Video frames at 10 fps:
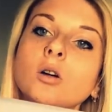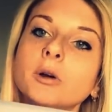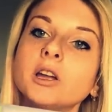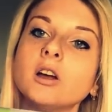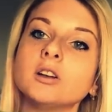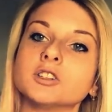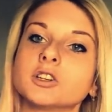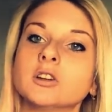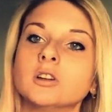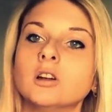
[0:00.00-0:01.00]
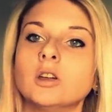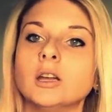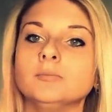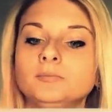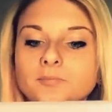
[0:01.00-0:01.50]
Oh my gosh.
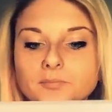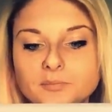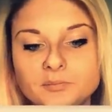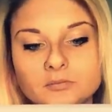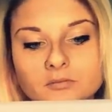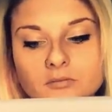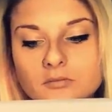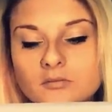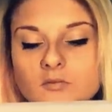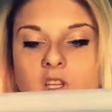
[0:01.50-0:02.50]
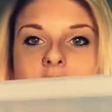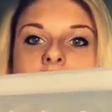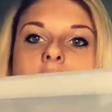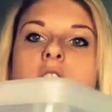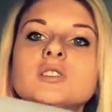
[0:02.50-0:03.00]
Okay.
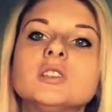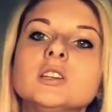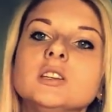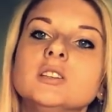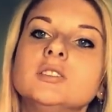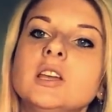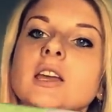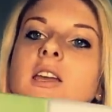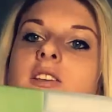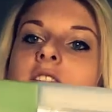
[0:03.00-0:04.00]
So this is a